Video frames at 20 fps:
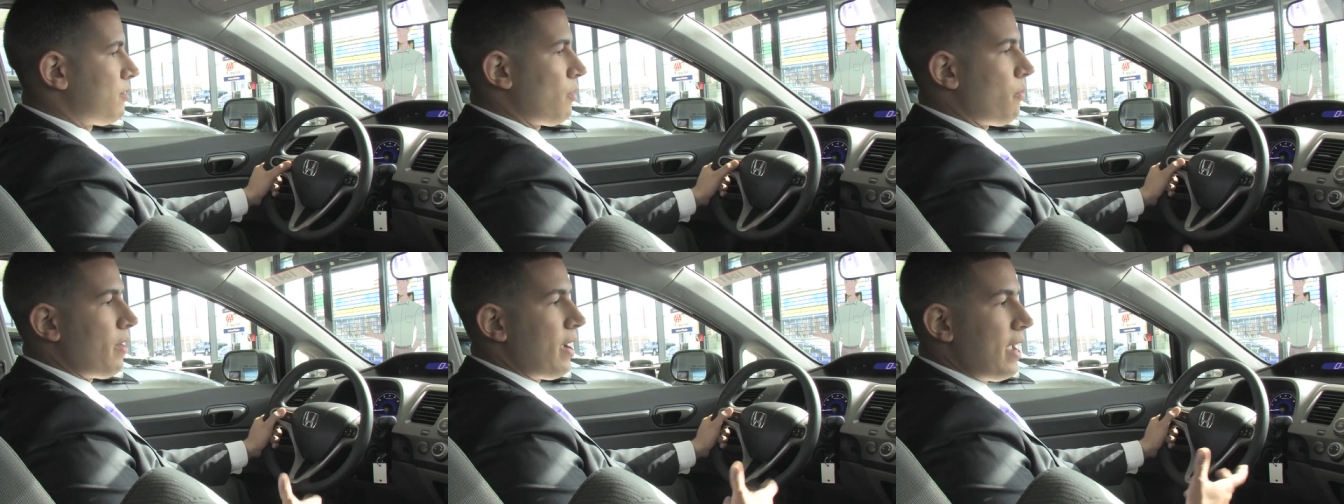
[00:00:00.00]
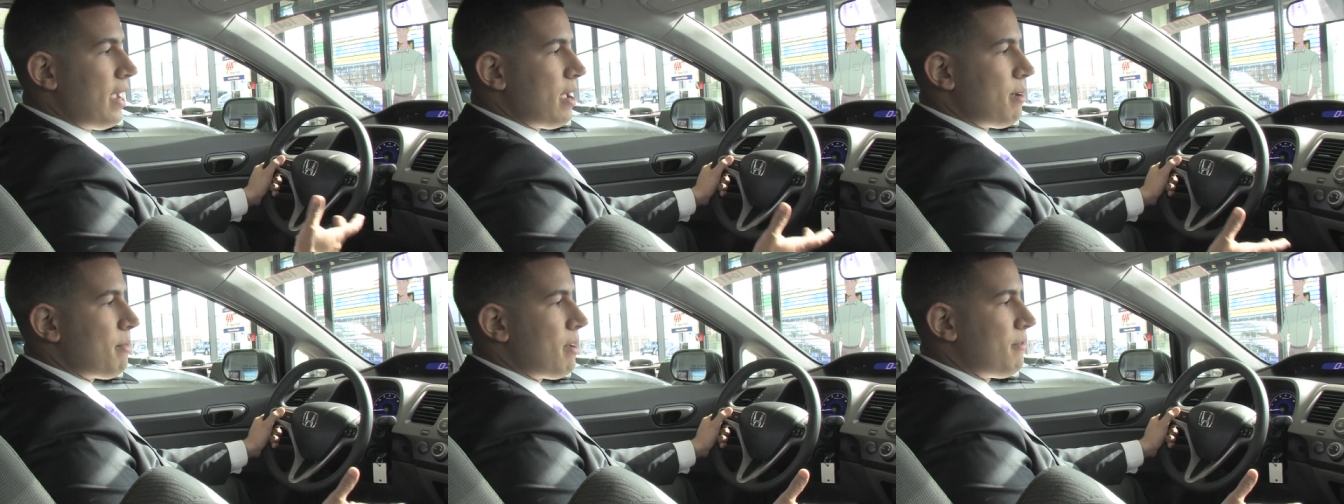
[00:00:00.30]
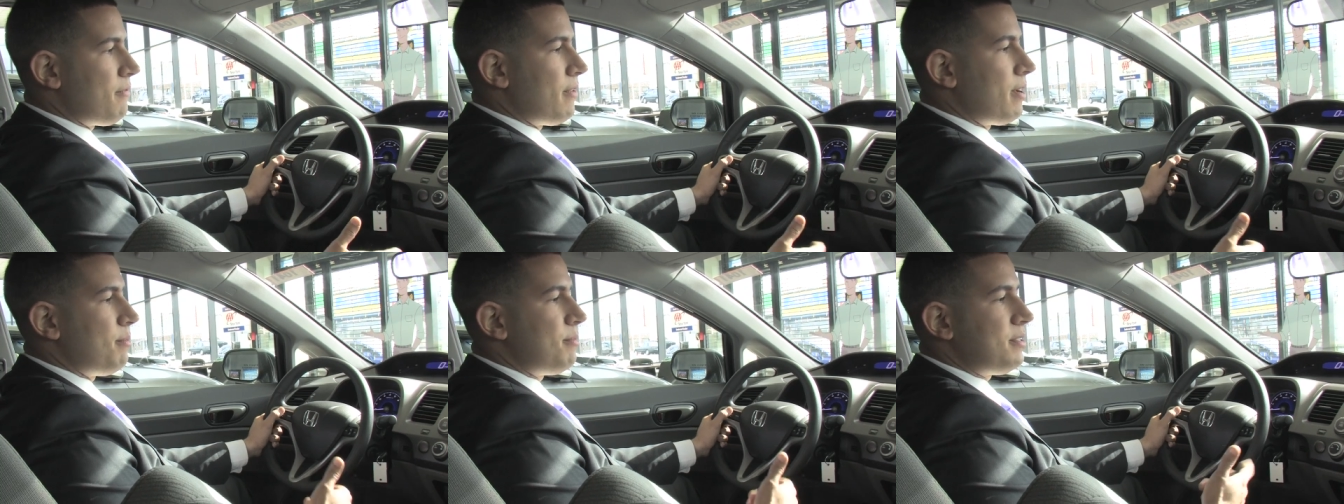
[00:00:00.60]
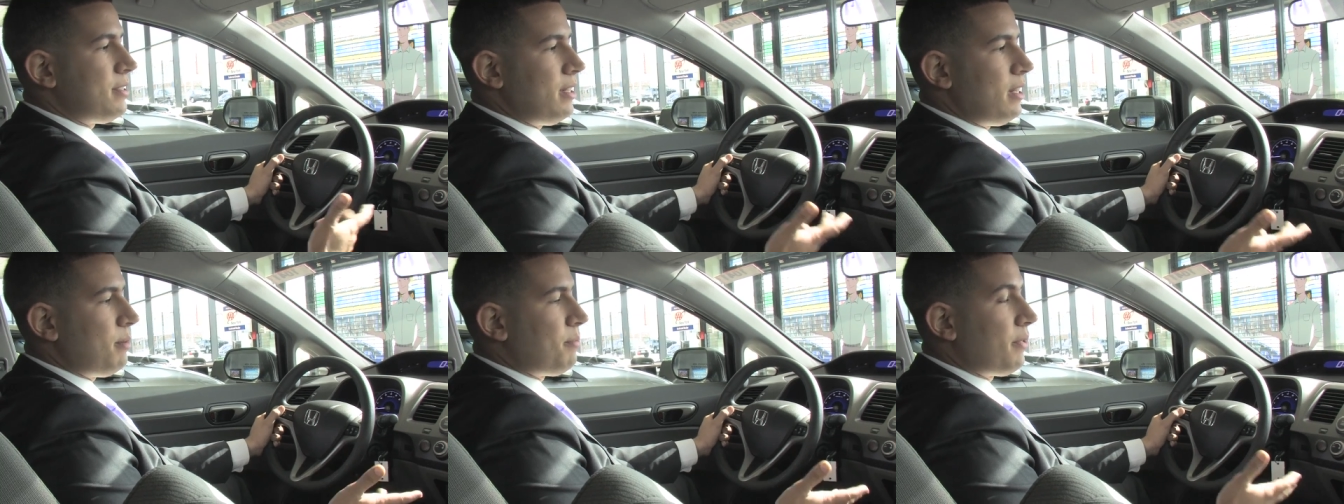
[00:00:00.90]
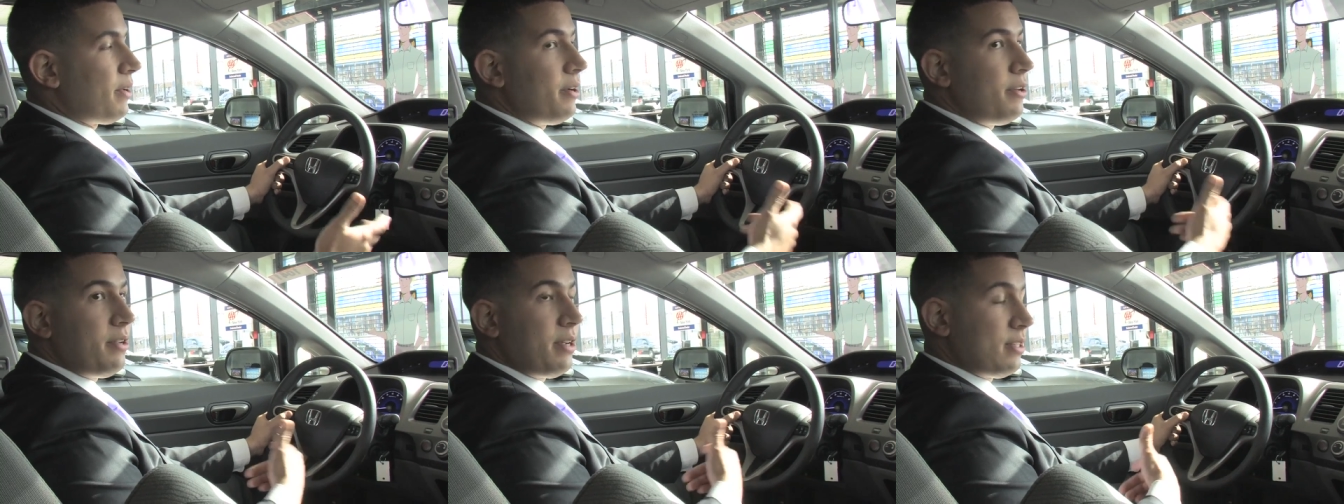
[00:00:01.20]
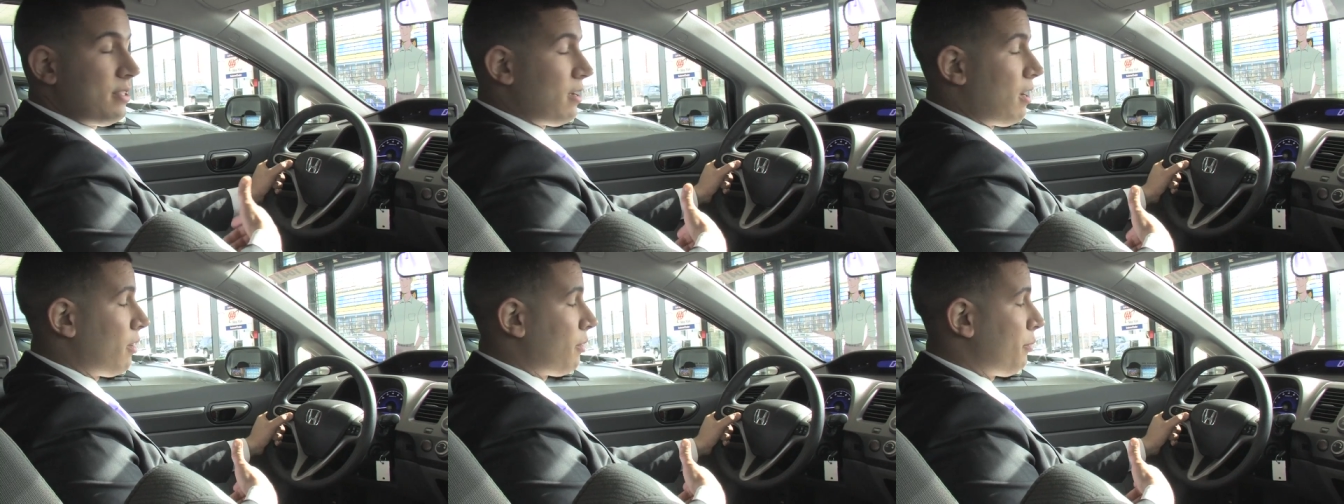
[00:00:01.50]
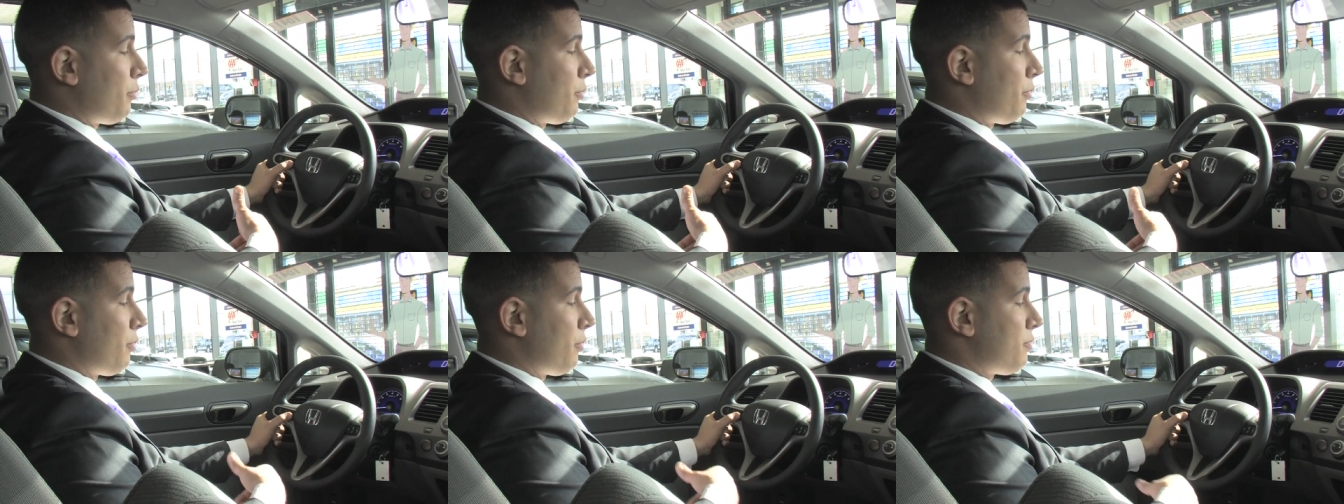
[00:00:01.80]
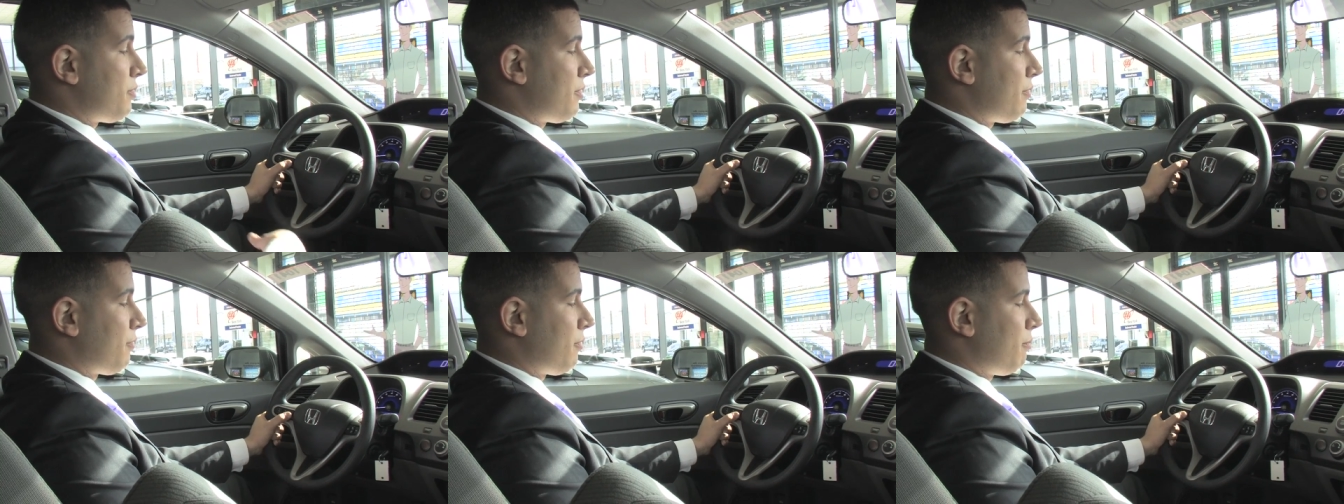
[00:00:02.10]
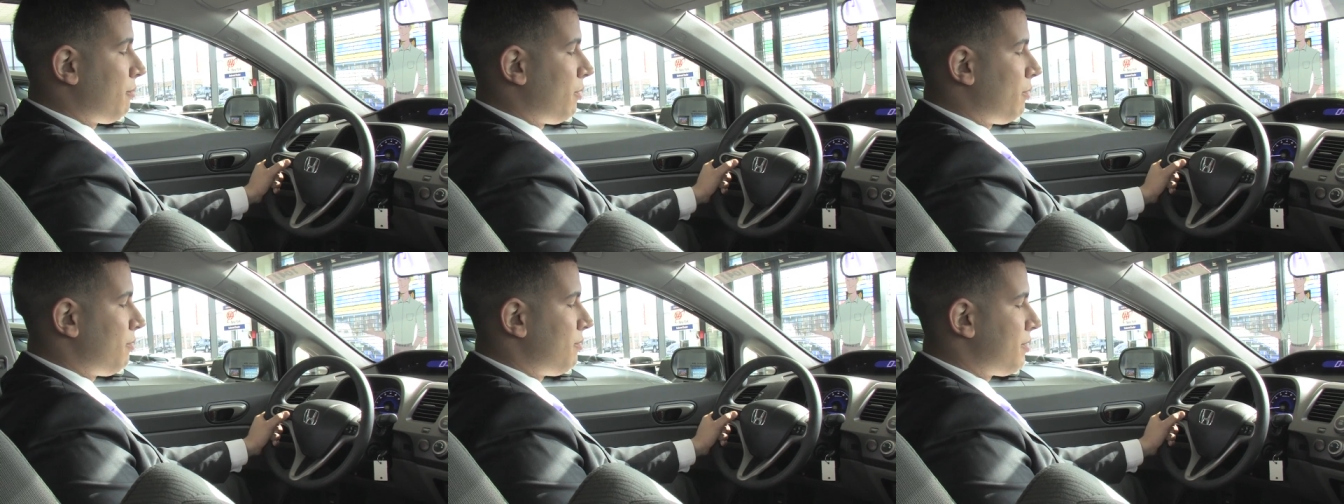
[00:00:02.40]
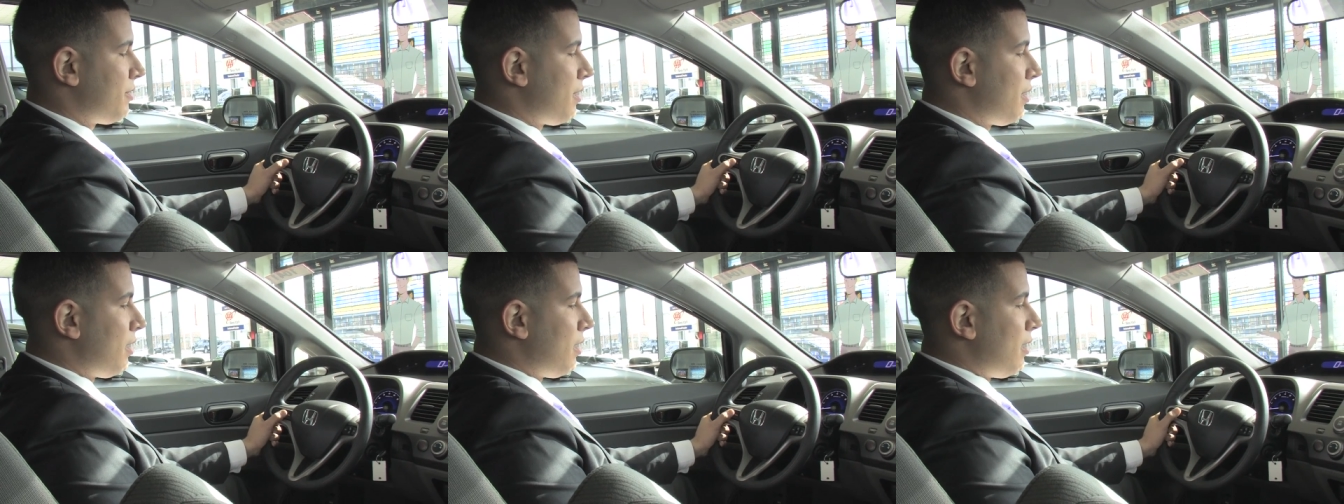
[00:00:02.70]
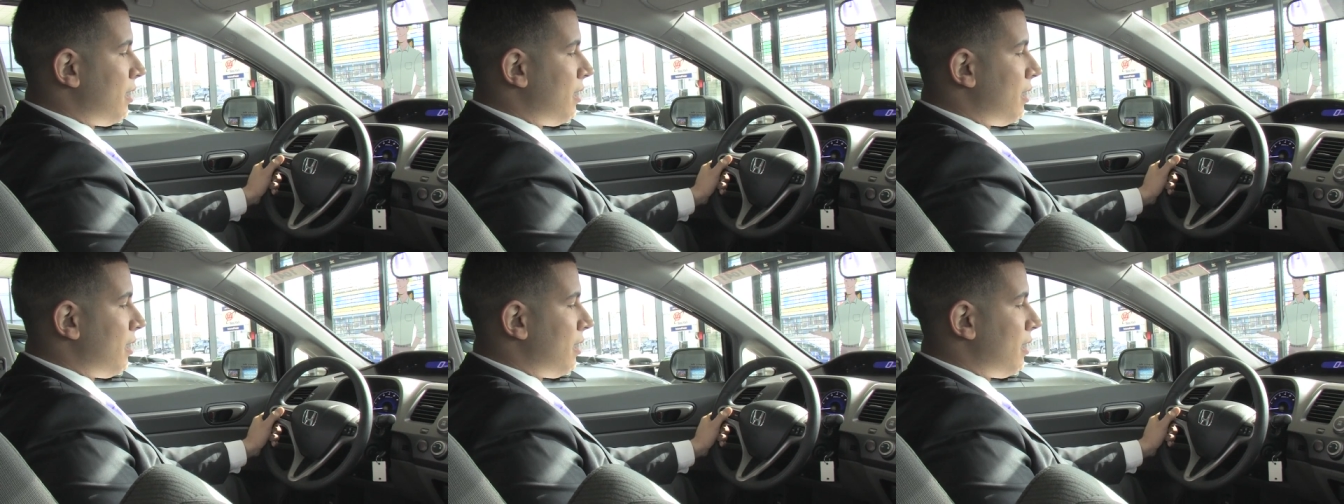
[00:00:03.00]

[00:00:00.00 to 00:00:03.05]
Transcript: So AM, FM, CD player, you could toggle through those different modes.